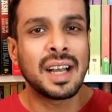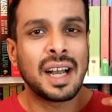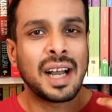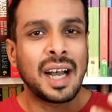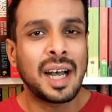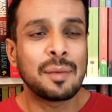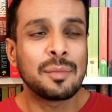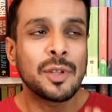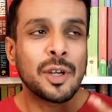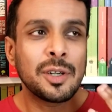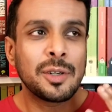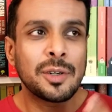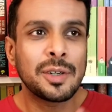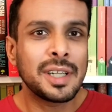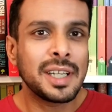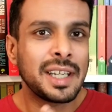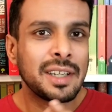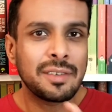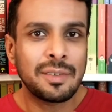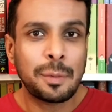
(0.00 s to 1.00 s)
I'm not going to
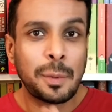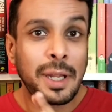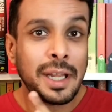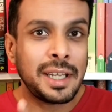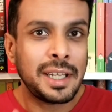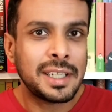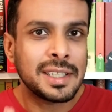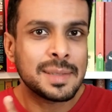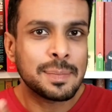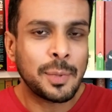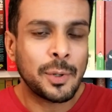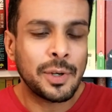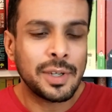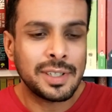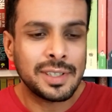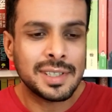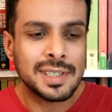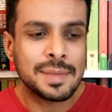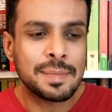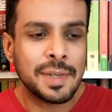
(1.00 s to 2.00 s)
give away any
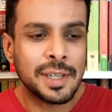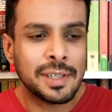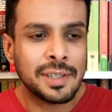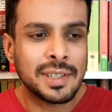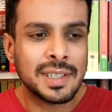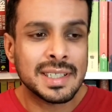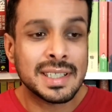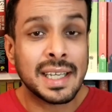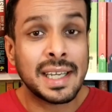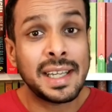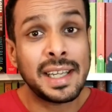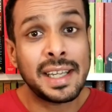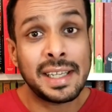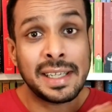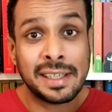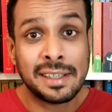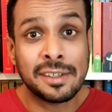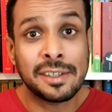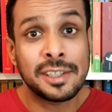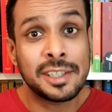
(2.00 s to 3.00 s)
spoilers because I
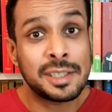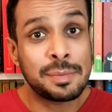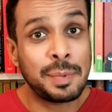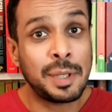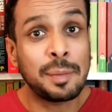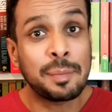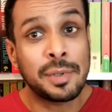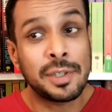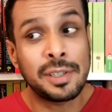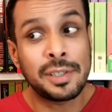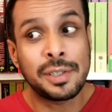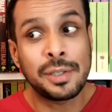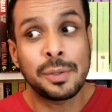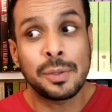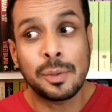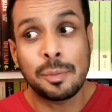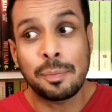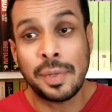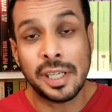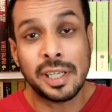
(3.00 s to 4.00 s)
encourage people
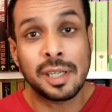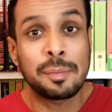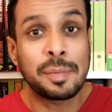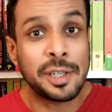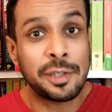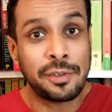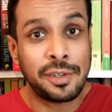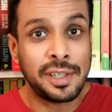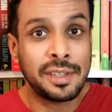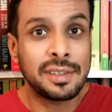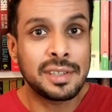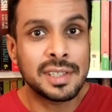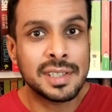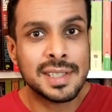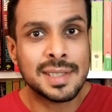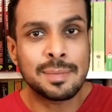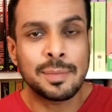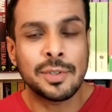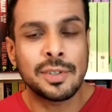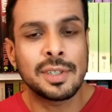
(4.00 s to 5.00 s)
to pick up and read this
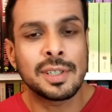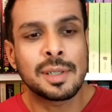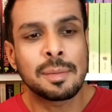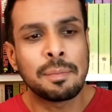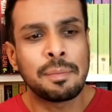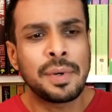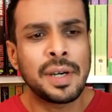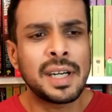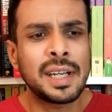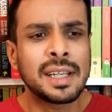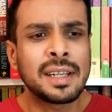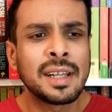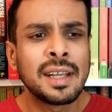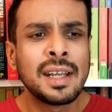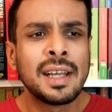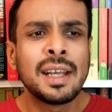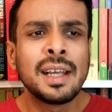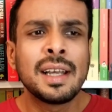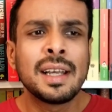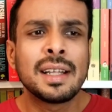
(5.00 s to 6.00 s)
book, but
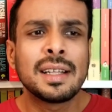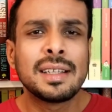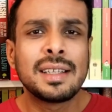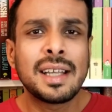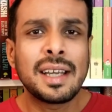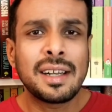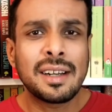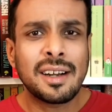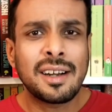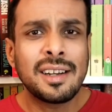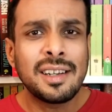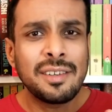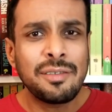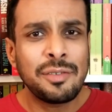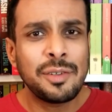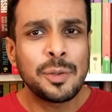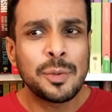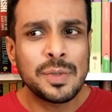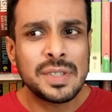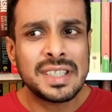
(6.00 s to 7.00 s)
there are a
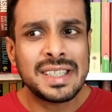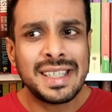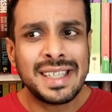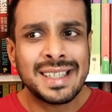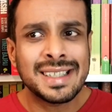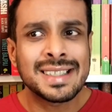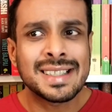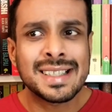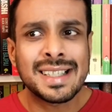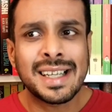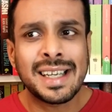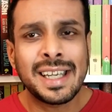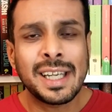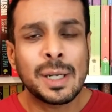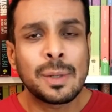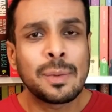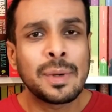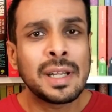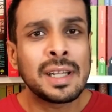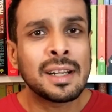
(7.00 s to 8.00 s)
few scenes like
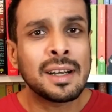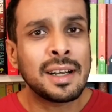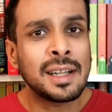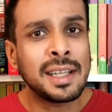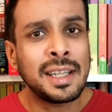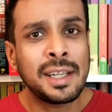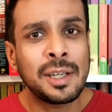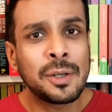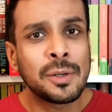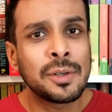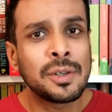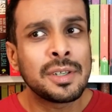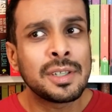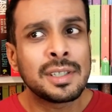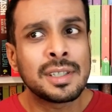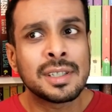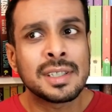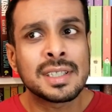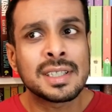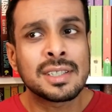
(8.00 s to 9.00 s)
when
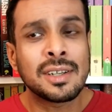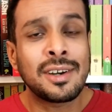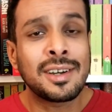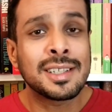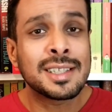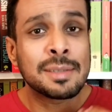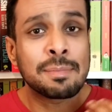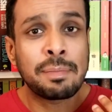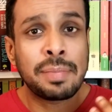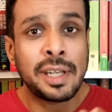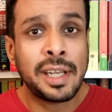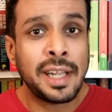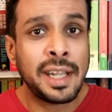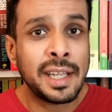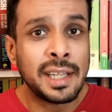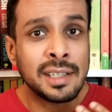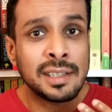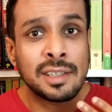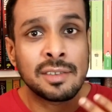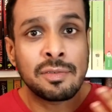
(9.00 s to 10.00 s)
Anirudh starts
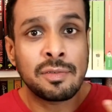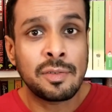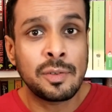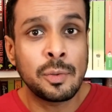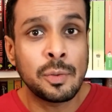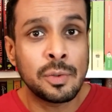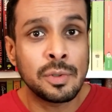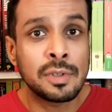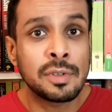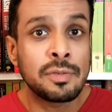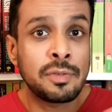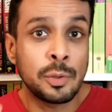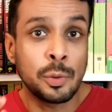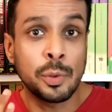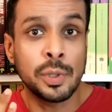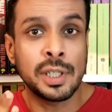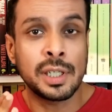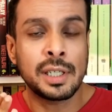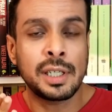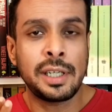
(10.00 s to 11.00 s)
playing the flute
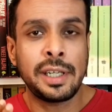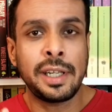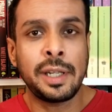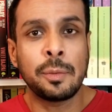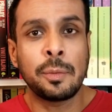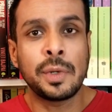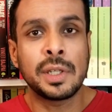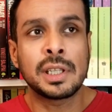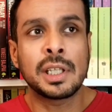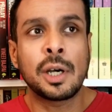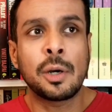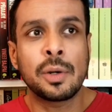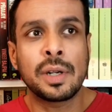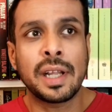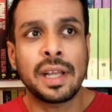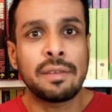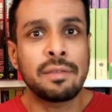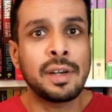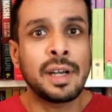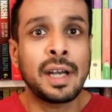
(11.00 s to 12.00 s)
fluently without
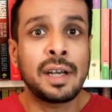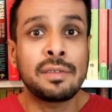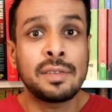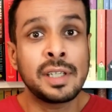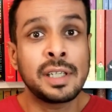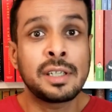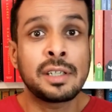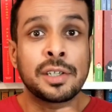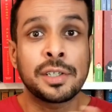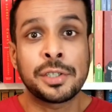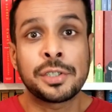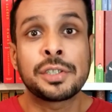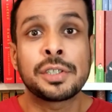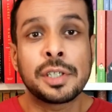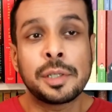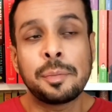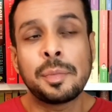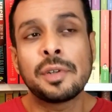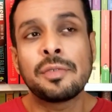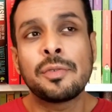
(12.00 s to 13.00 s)
ever having touched it
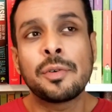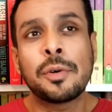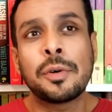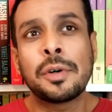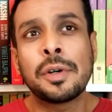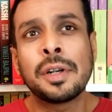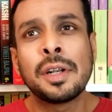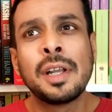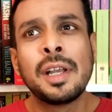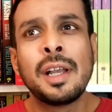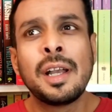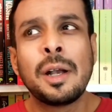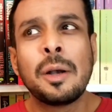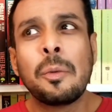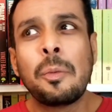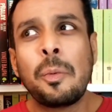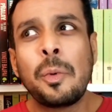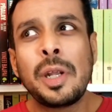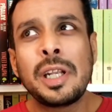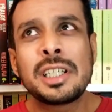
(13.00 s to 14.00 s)
before,
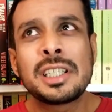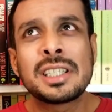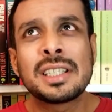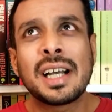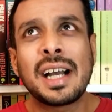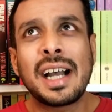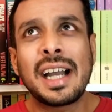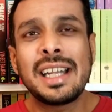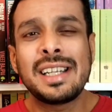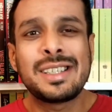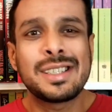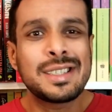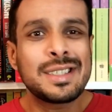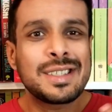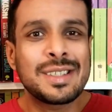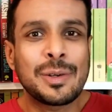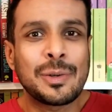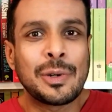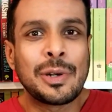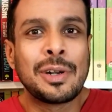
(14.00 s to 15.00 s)
which I just
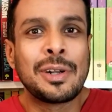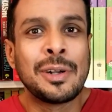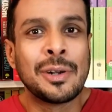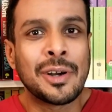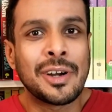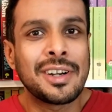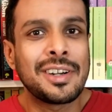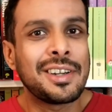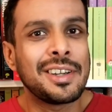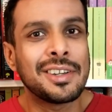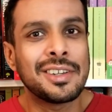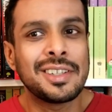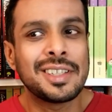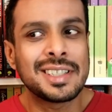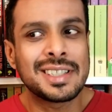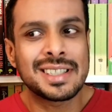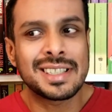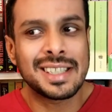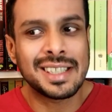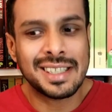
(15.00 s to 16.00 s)
could not
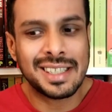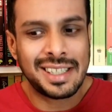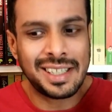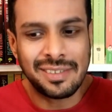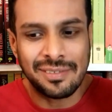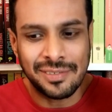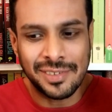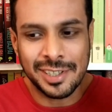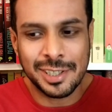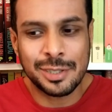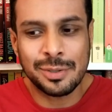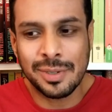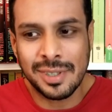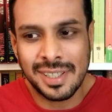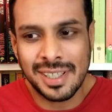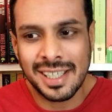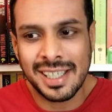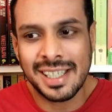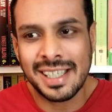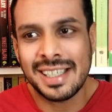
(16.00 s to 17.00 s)
realistically
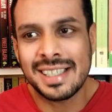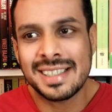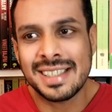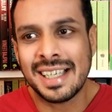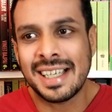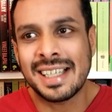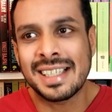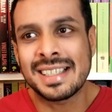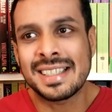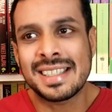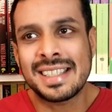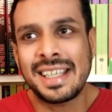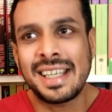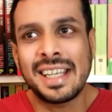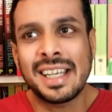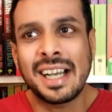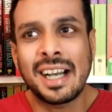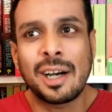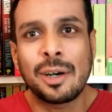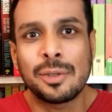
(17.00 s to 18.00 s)
visualize and see
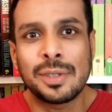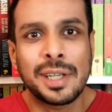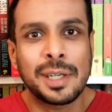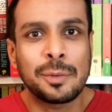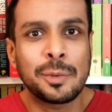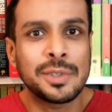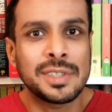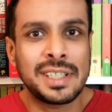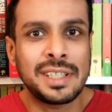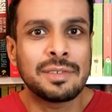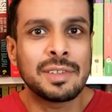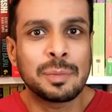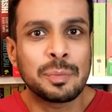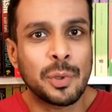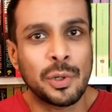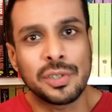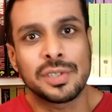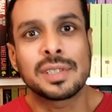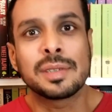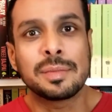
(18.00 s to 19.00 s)
how that was even
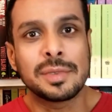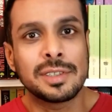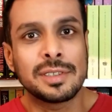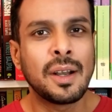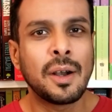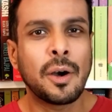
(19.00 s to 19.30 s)
possible.